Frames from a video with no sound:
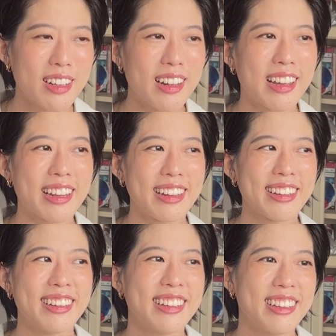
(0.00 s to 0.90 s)
Like
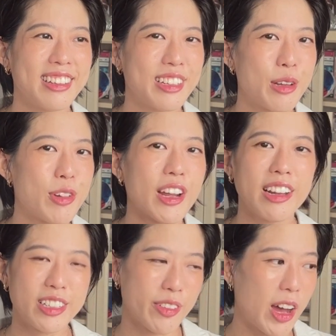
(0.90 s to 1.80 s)

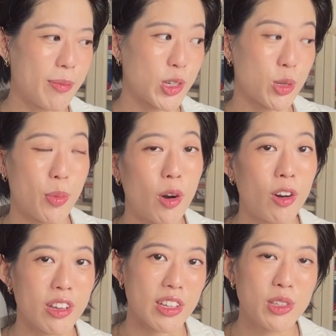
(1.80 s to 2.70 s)
regardless of how much you
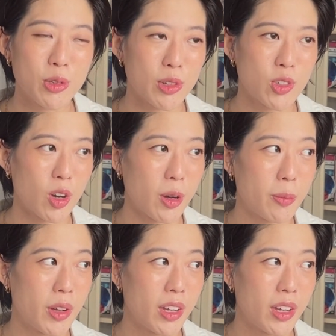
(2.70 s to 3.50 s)
pour into a job,